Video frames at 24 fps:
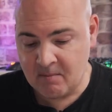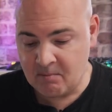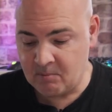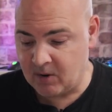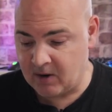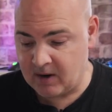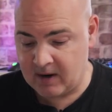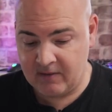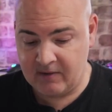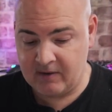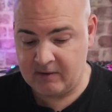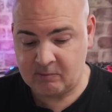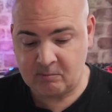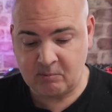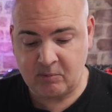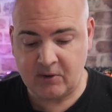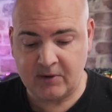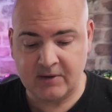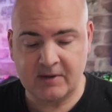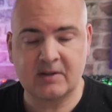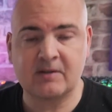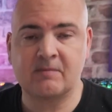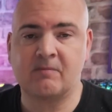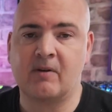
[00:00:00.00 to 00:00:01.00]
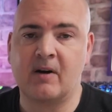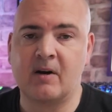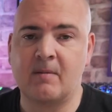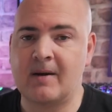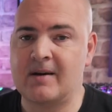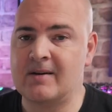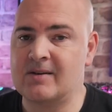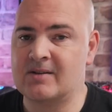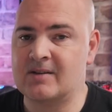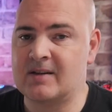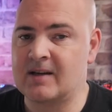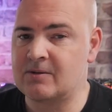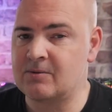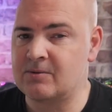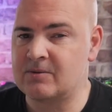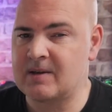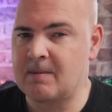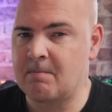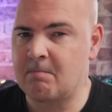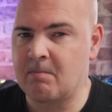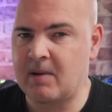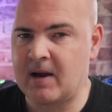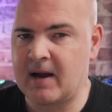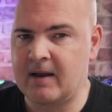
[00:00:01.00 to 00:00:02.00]
But at this price, around about six or
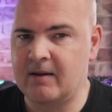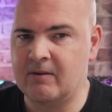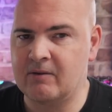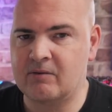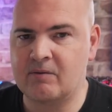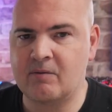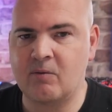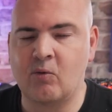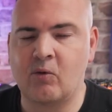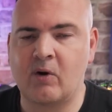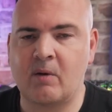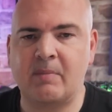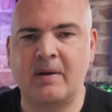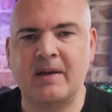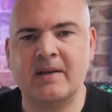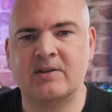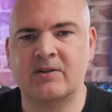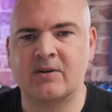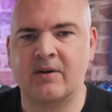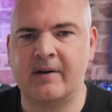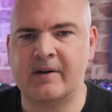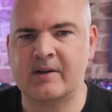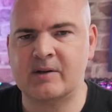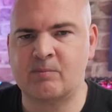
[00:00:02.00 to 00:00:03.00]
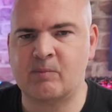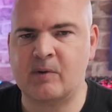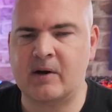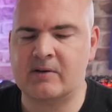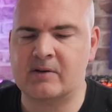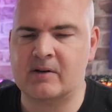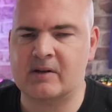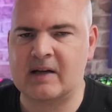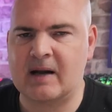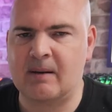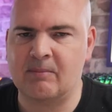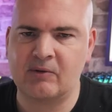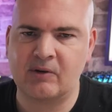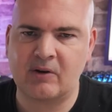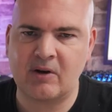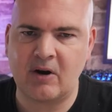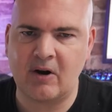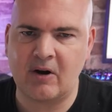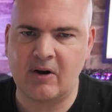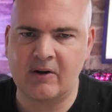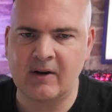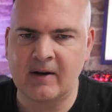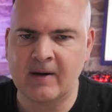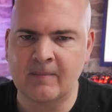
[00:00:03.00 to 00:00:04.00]
seven pounds for a PCI Express adapter
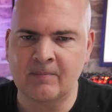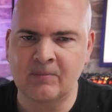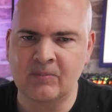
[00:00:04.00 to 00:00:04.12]
card,